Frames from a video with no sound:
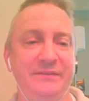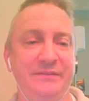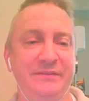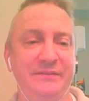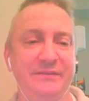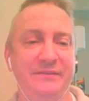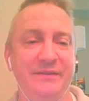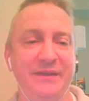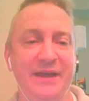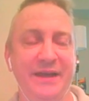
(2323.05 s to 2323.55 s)

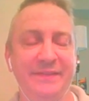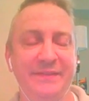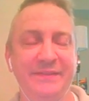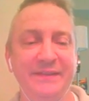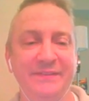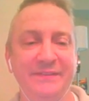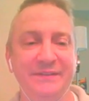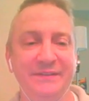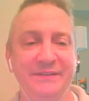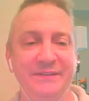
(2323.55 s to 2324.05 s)
I think
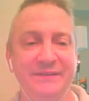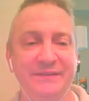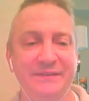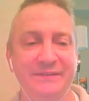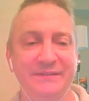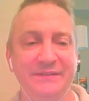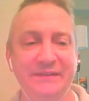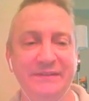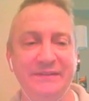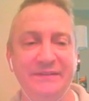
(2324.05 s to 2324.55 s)

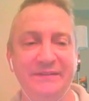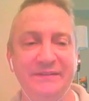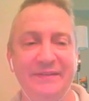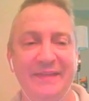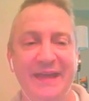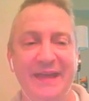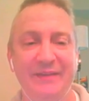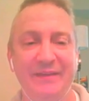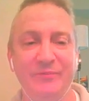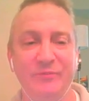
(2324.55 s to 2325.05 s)

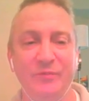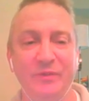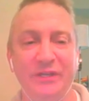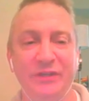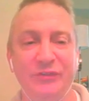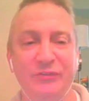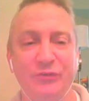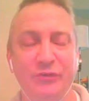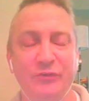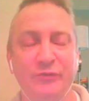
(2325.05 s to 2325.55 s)
that really
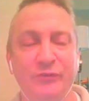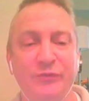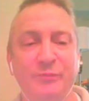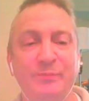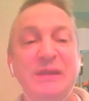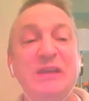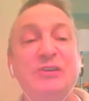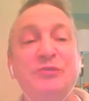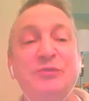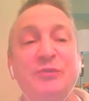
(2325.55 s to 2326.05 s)
sort of
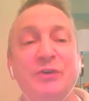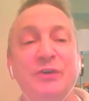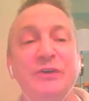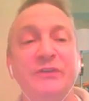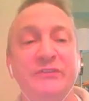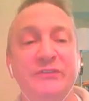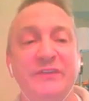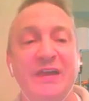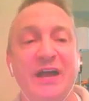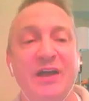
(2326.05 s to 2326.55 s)
speaks for
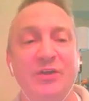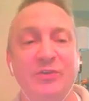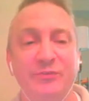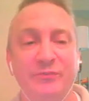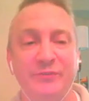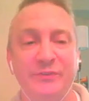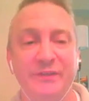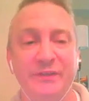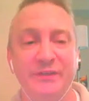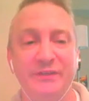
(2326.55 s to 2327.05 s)
itself.
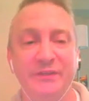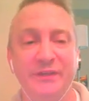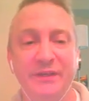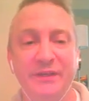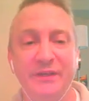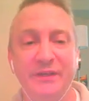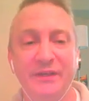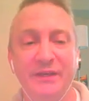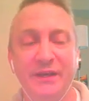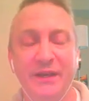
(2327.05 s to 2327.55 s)
That
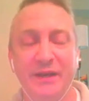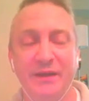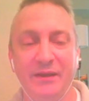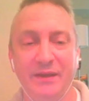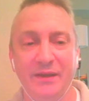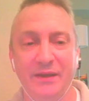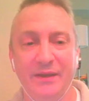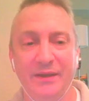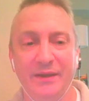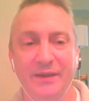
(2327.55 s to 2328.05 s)

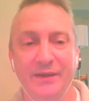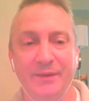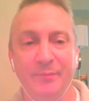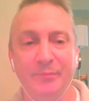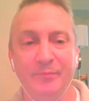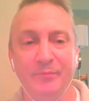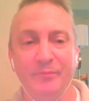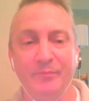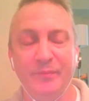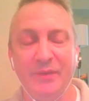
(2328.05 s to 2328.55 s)

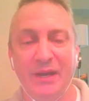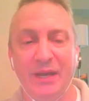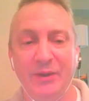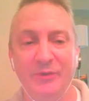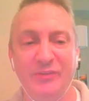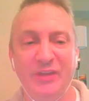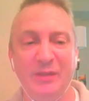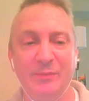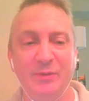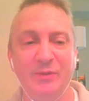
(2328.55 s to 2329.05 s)
I was
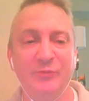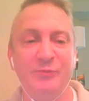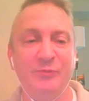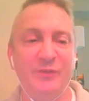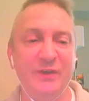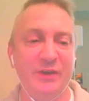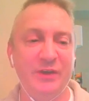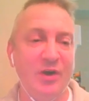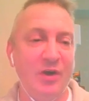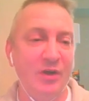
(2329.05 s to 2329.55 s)
able to fit
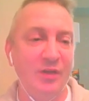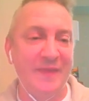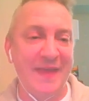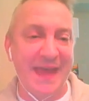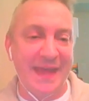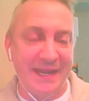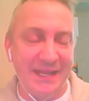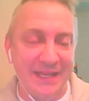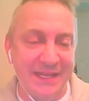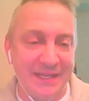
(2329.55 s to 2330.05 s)
all that
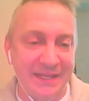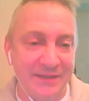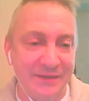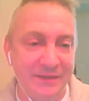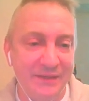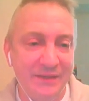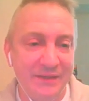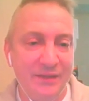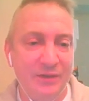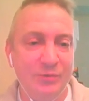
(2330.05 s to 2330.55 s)
in
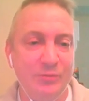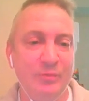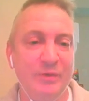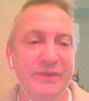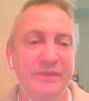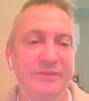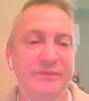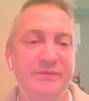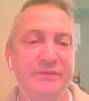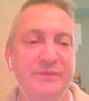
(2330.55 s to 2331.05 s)

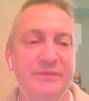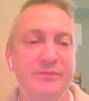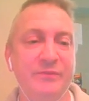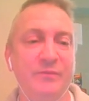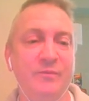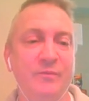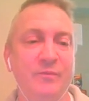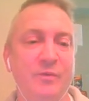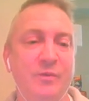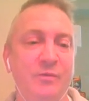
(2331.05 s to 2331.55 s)
with
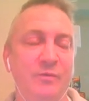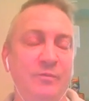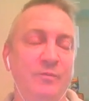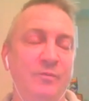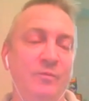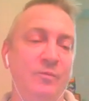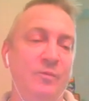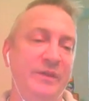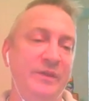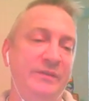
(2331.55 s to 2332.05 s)

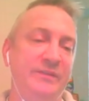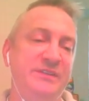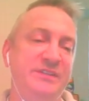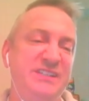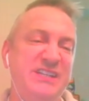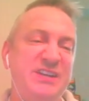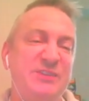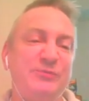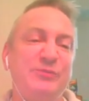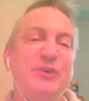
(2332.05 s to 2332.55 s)

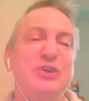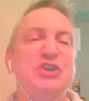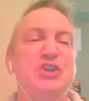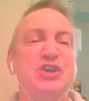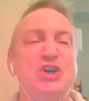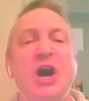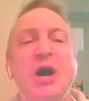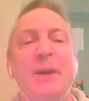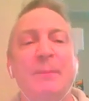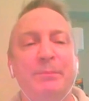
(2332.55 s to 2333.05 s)
different
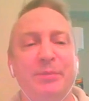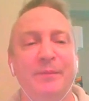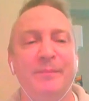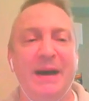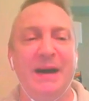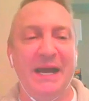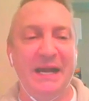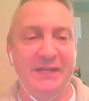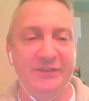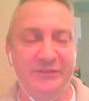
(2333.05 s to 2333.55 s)

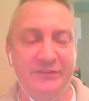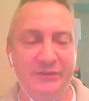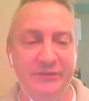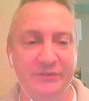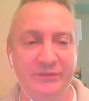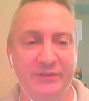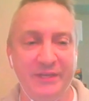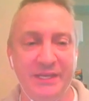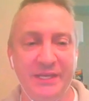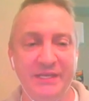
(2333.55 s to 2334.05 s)
compromises,
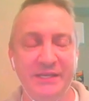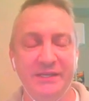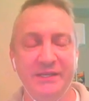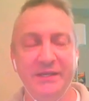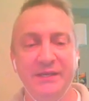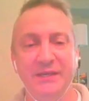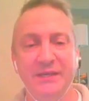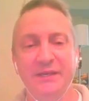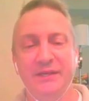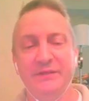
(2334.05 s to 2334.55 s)
like
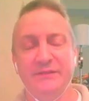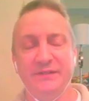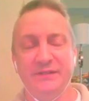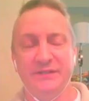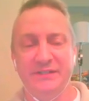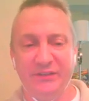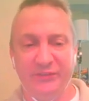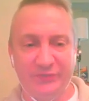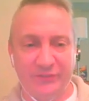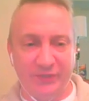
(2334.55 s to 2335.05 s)
the
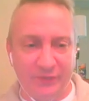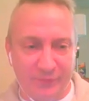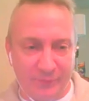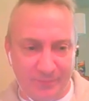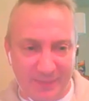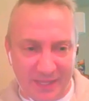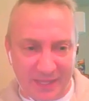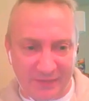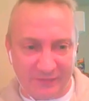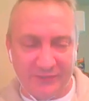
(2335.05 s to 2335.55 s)

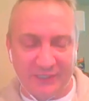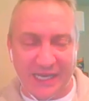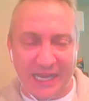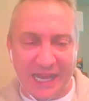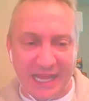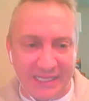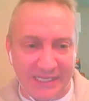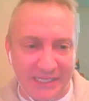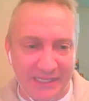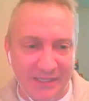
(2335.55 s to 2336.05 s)
distance-based
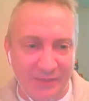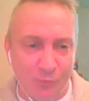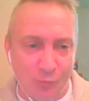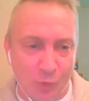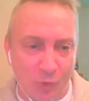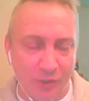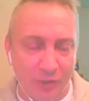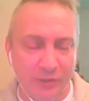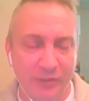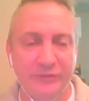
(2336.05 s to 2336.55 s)
lighting
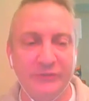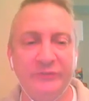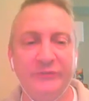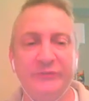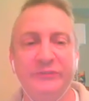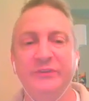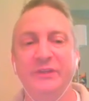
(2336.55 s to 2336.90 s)
works,